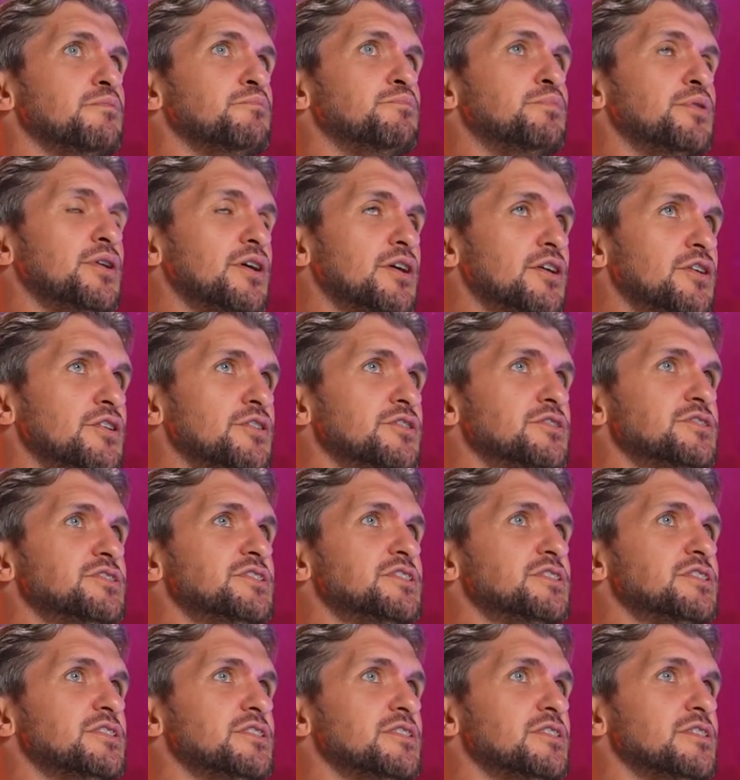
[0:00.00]

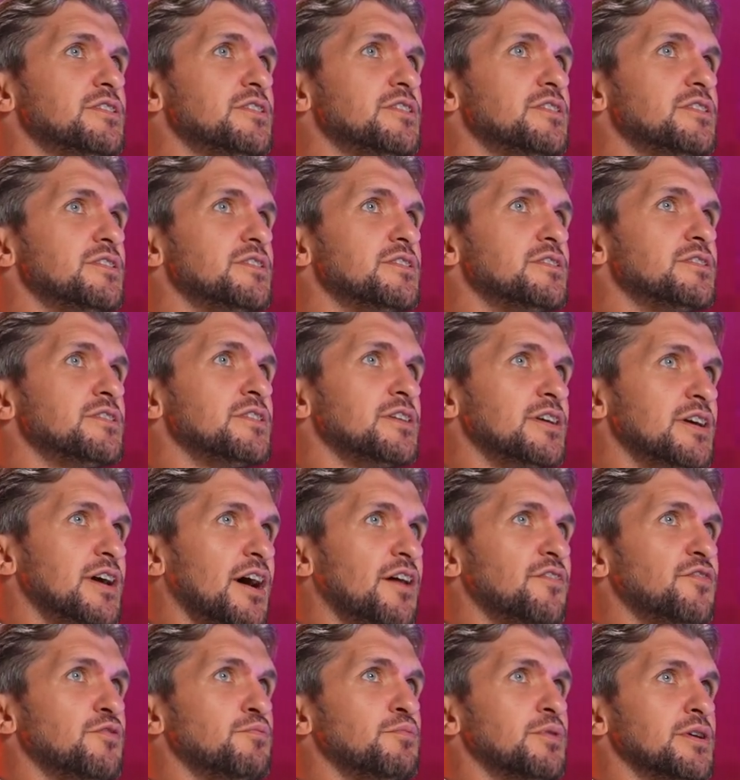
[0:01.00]
because the
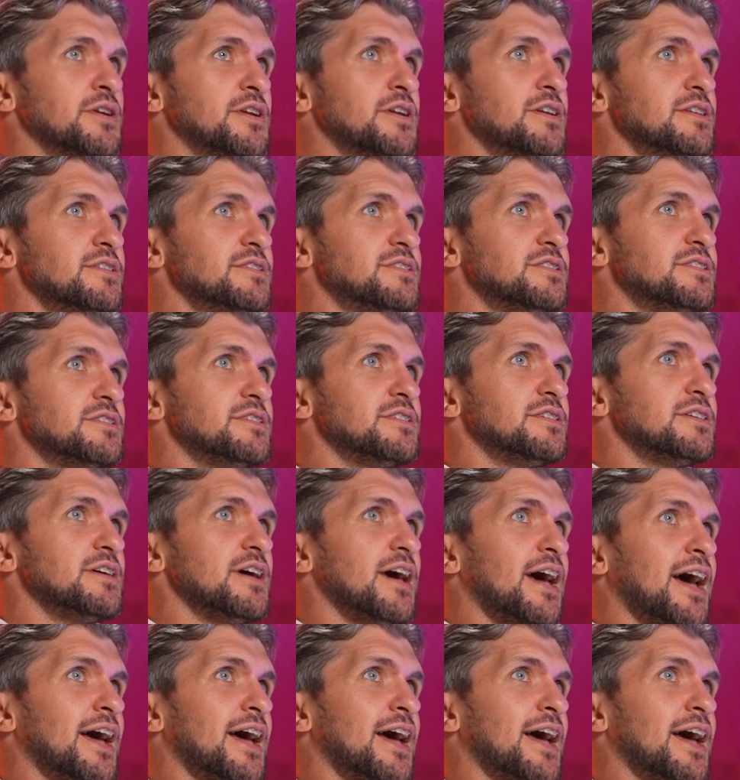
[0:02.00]
government